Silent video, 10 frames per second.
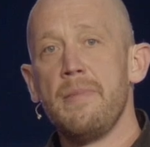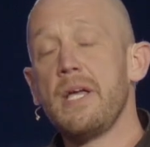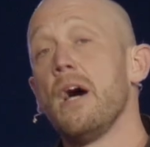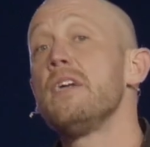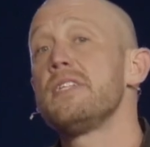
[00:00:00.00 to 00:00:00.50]

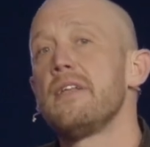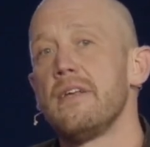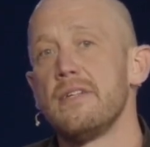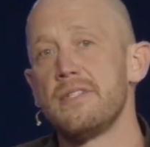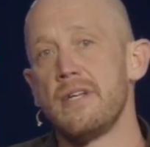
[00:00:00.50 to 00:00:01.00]
because it
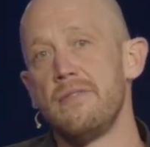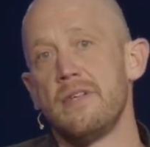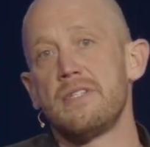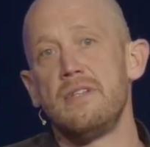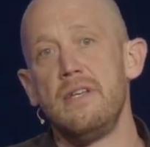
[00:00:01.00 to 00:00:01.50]
is in
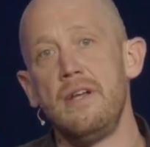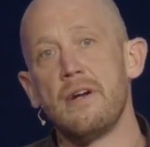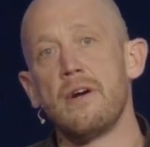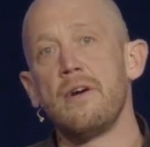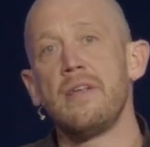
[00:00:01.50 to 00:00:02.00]
this
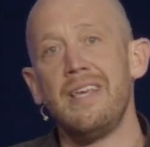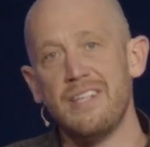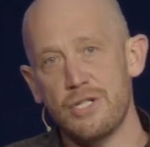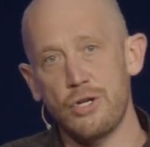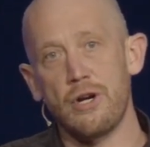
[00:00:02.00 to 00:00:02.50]
Near
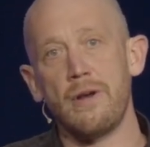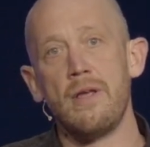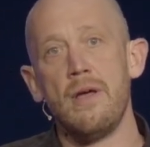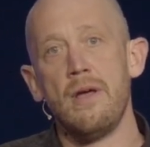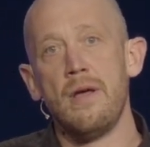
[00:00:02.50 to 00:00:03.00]
Eastern
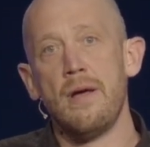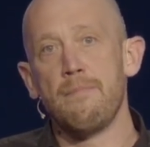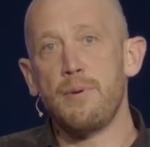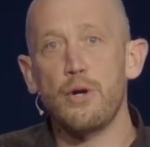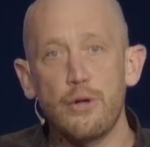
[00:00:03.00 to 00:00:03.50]

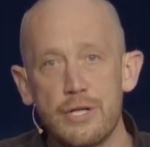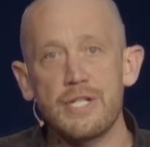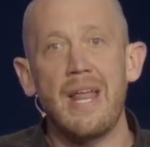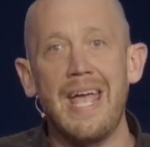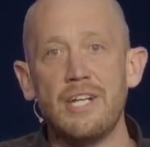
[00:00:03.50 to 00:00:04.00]

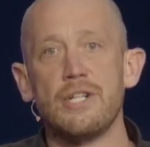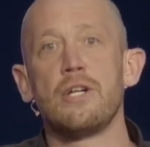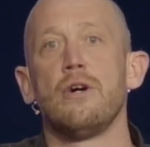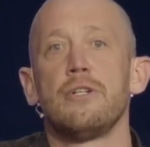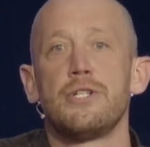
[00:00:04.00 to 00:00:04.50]
Persian ancient
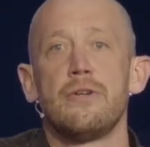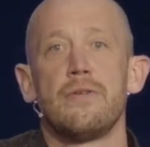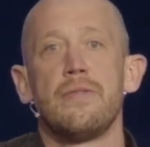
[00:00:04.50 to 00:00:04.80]
culture,